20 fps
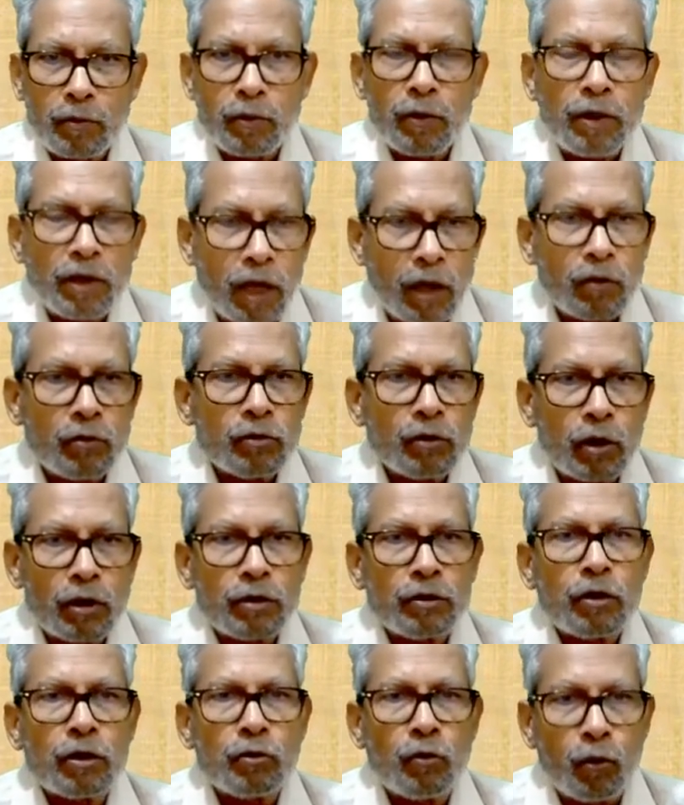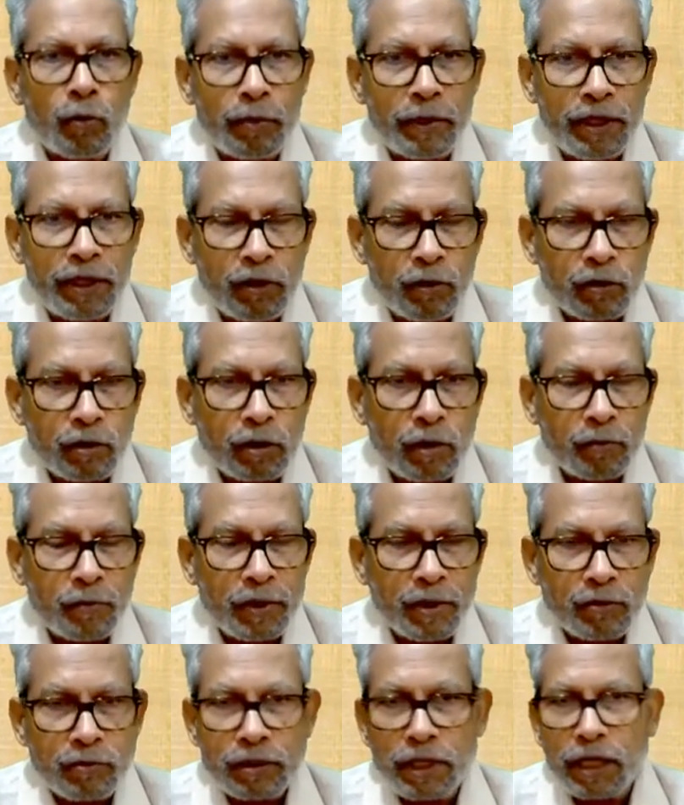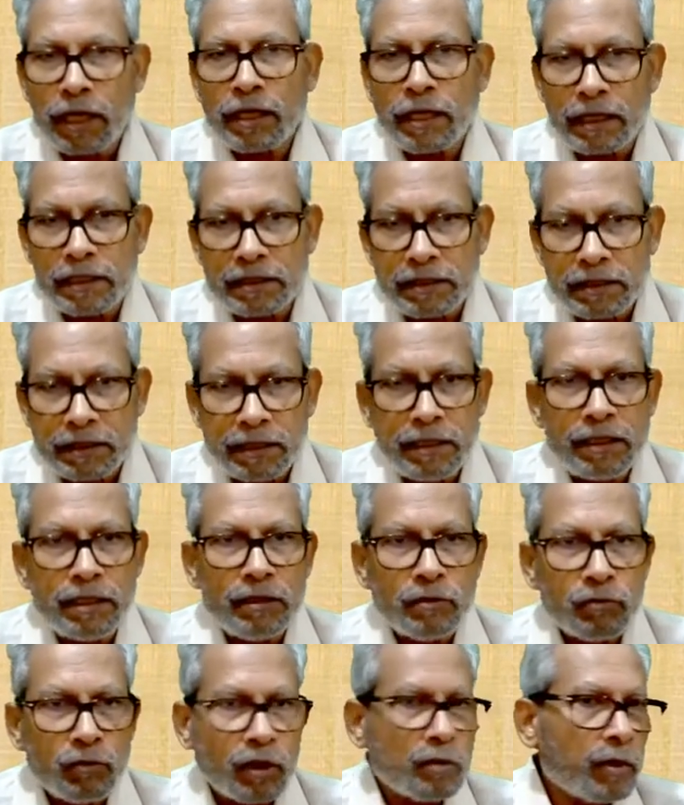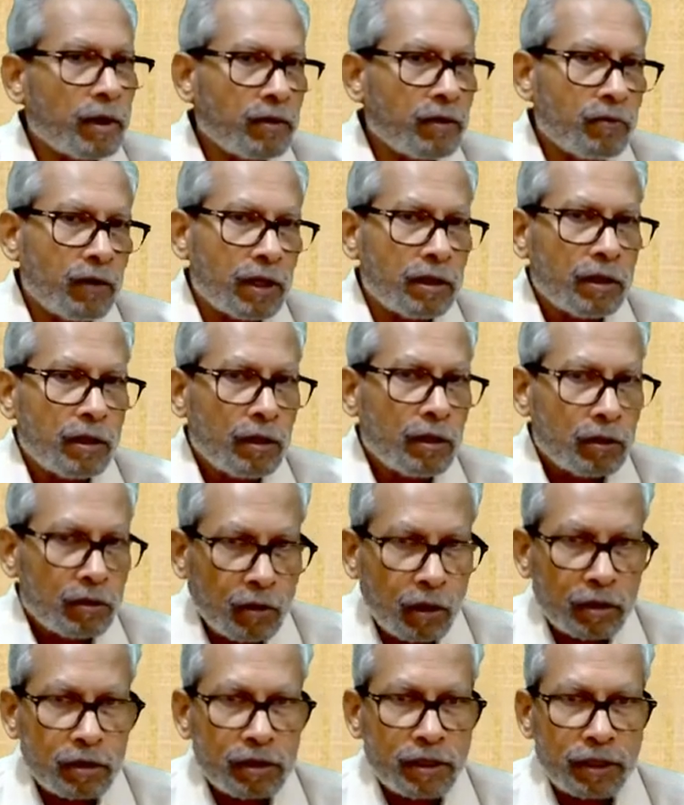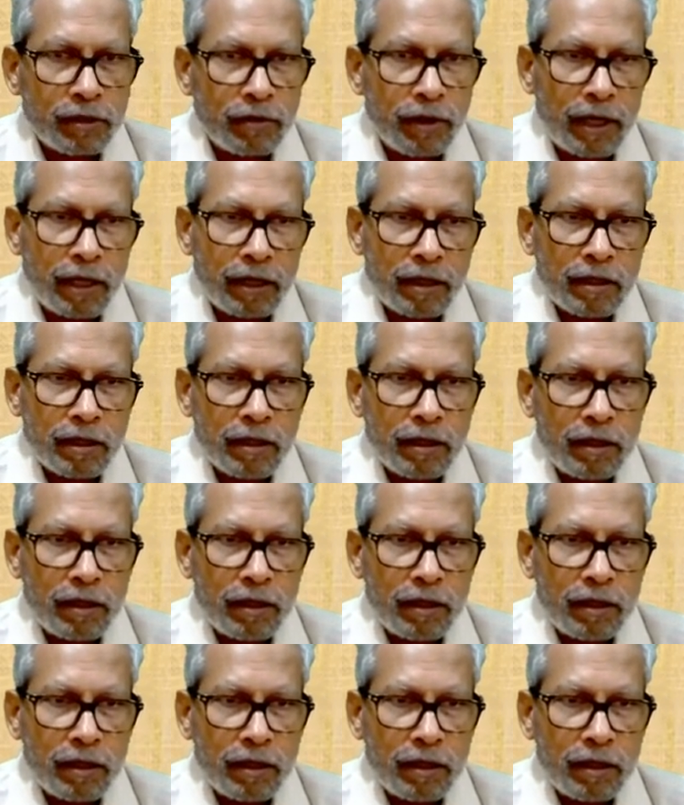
pull down, or you can open your computer and see one by one. Not required.